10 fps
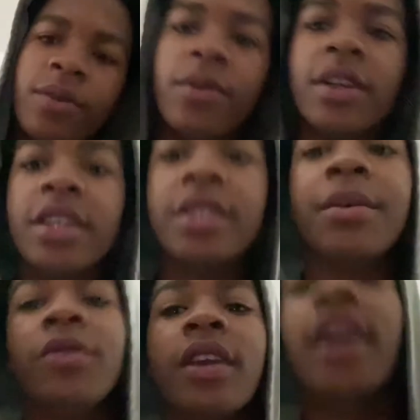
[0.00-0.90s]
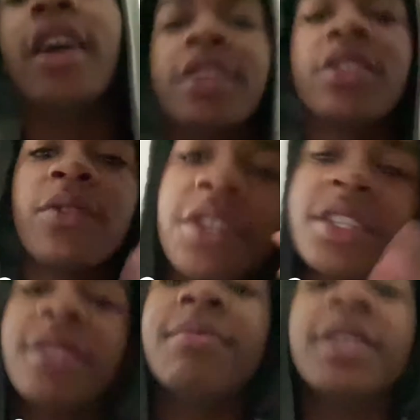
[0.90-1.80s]
What is up, you guys?
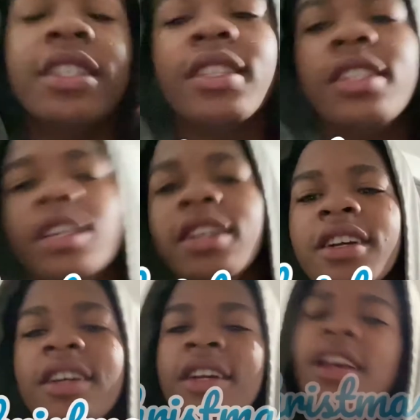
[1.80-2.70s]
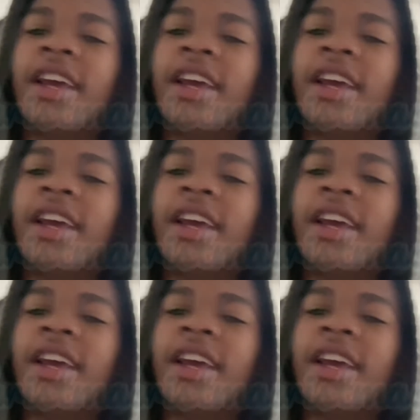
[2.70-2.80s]
Christmas is here,